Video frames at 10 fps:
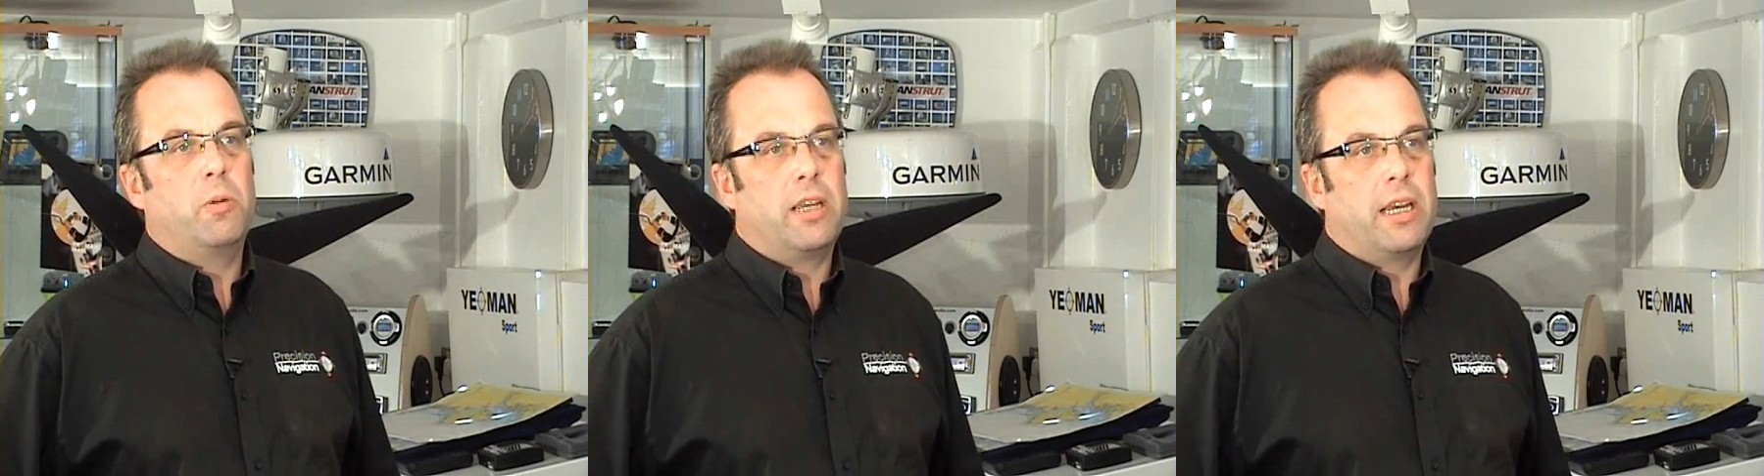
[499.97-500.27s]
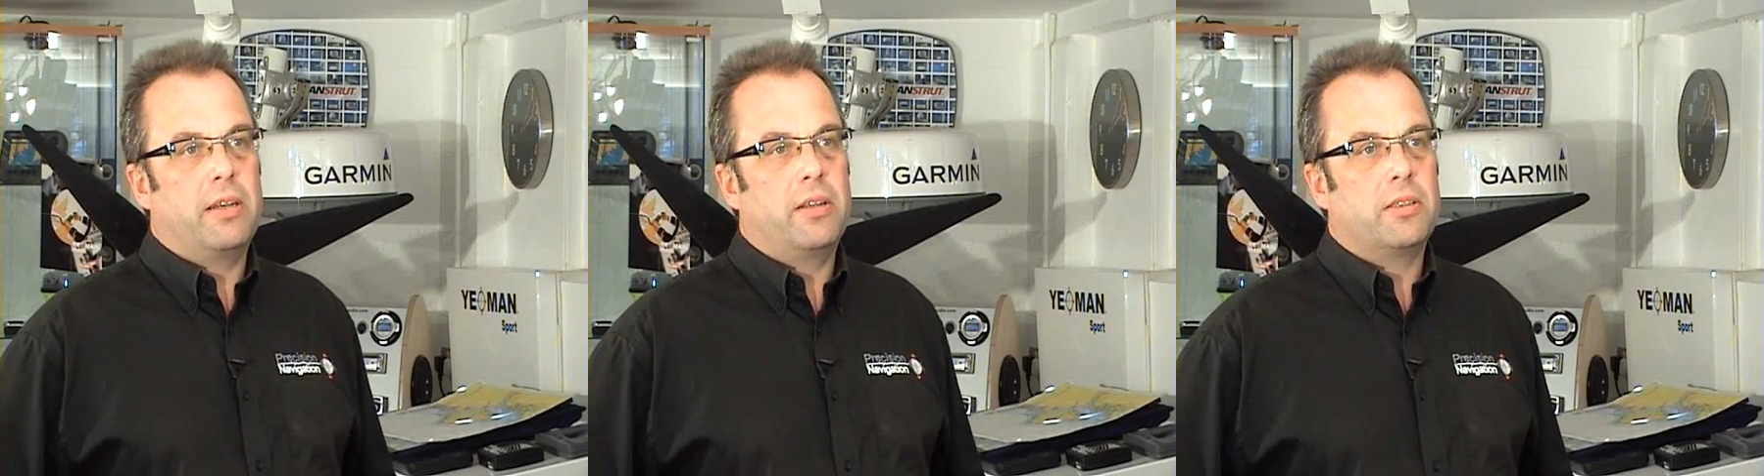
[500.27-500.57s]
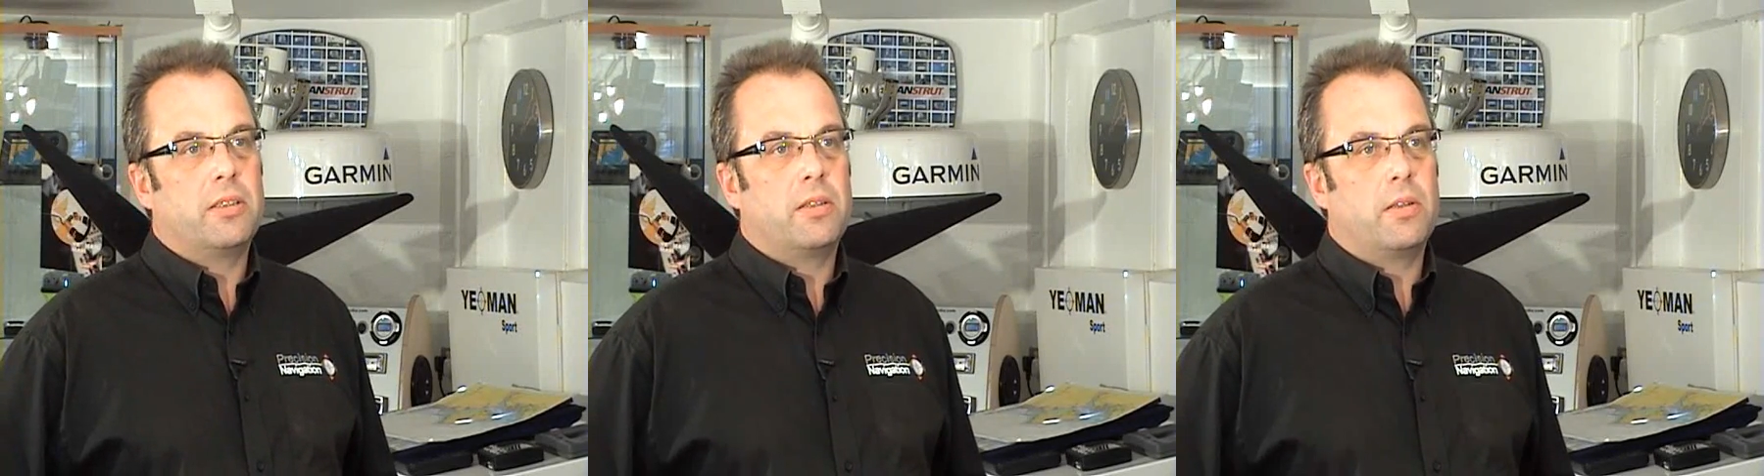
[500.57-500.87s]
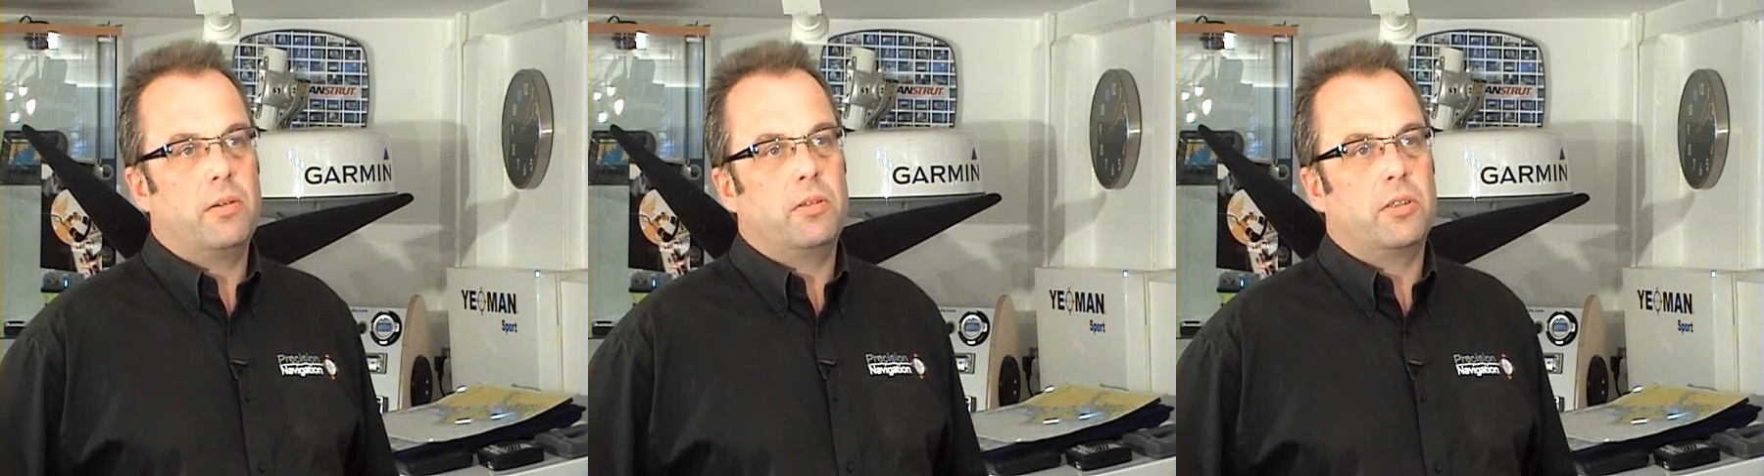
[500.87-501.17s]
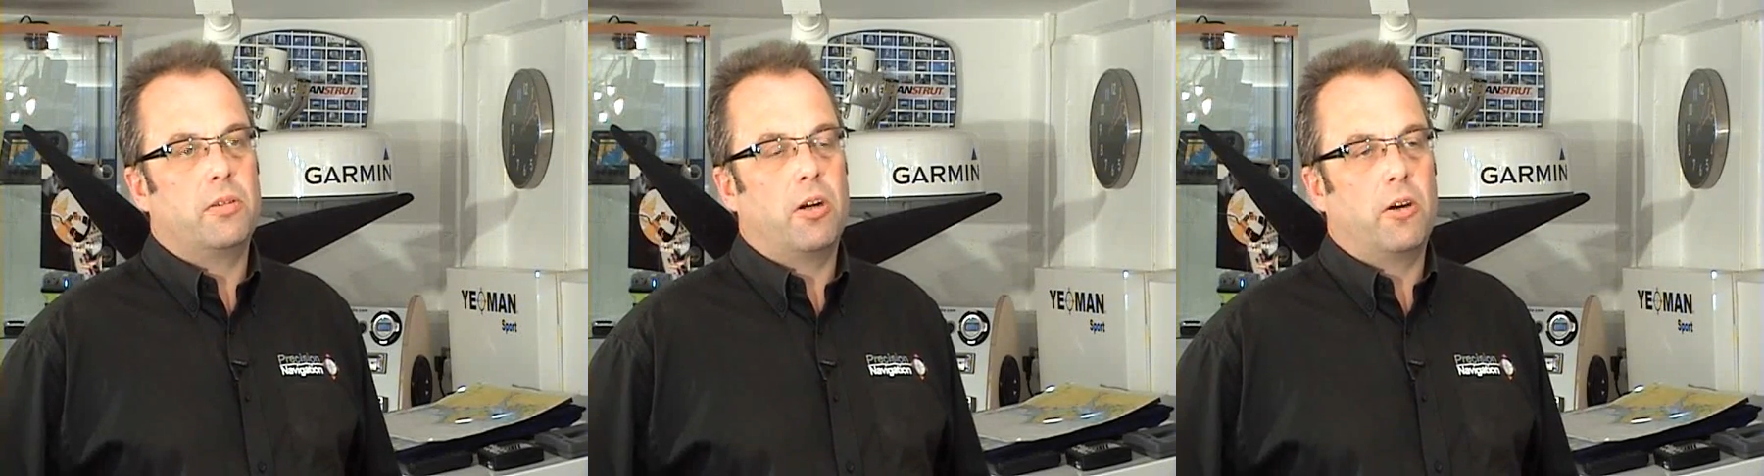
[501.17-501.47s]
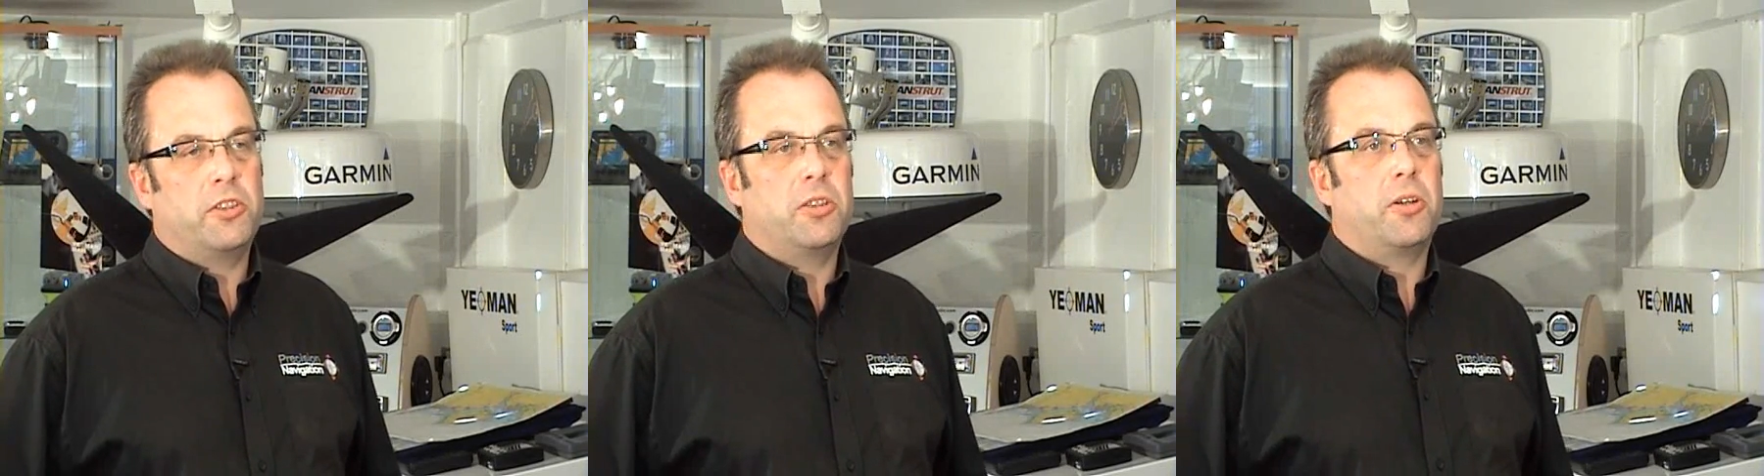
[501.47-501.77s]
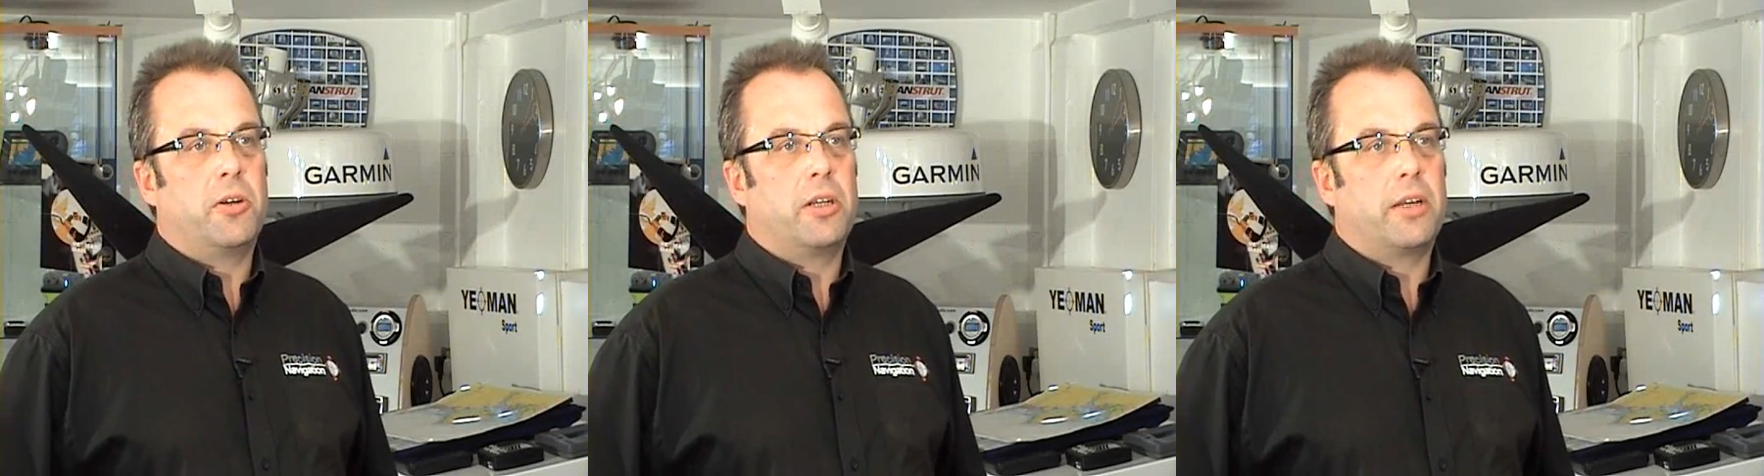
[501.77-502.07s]
weekenders through to
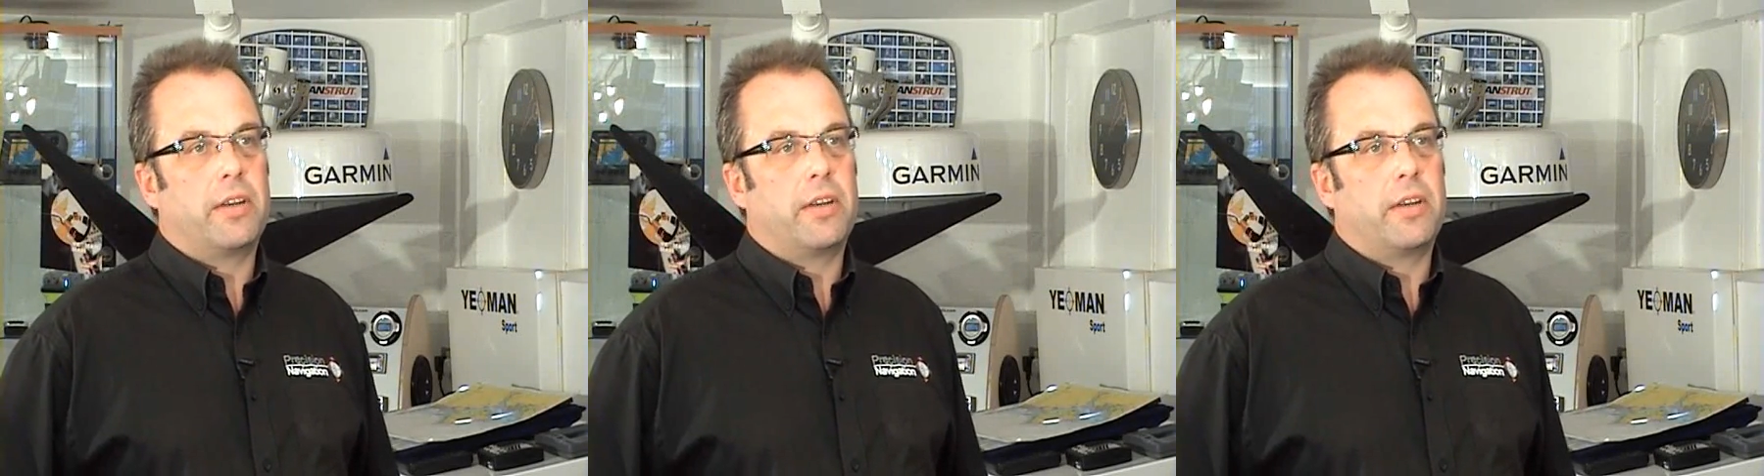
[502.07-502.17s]
ocean-going